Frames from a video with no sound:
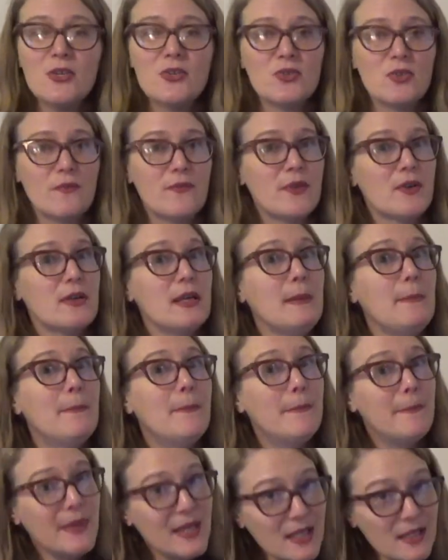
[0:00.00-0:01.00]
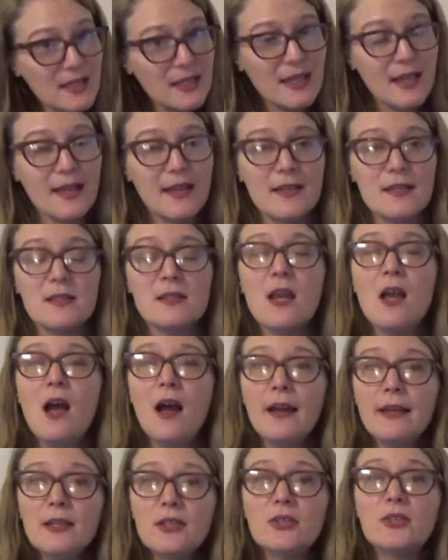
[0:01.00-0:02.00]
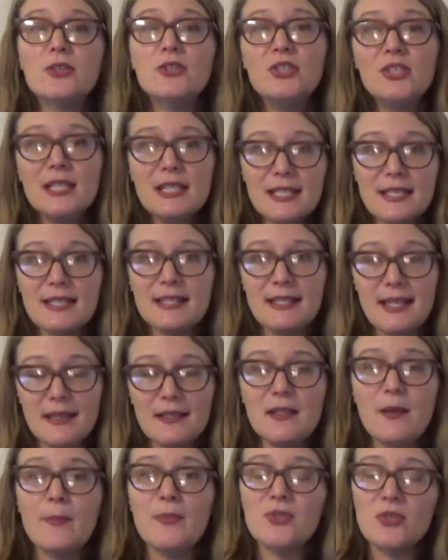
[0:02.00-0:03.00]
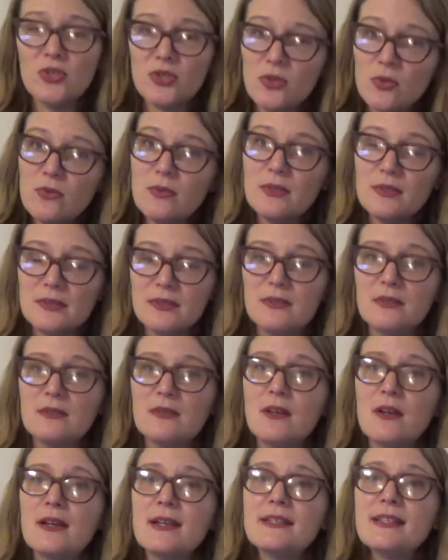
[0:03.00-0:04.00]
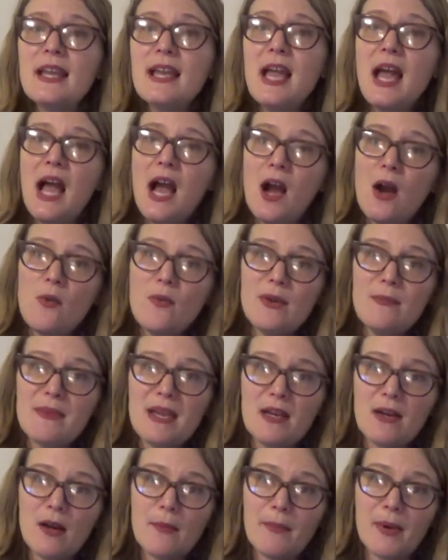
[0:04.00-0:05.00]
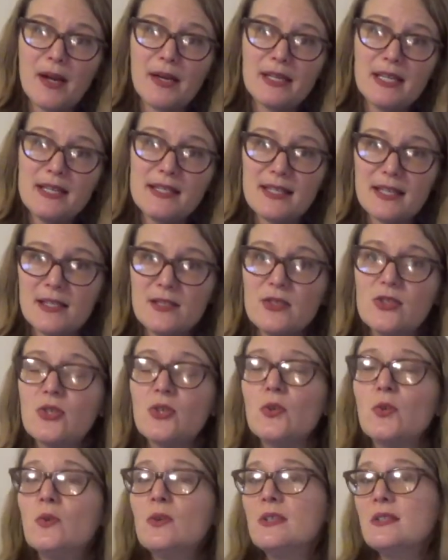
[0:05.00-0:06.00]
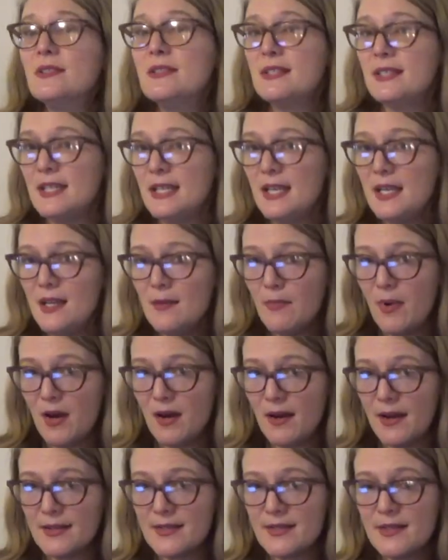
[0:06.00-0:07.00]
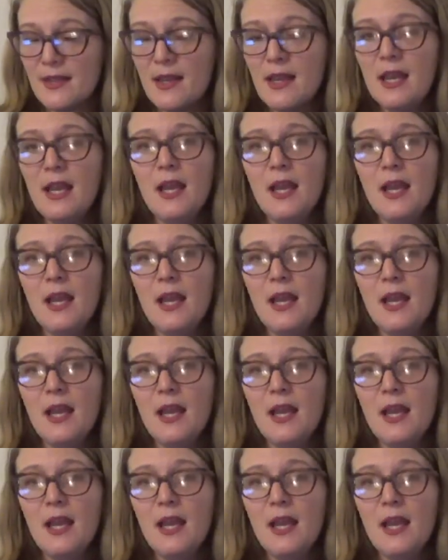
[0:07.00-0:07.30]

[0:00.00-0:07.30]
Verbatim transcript: So if there are any big kids, I encourage you to stand up and show the little guys how we make our bodies into teapots.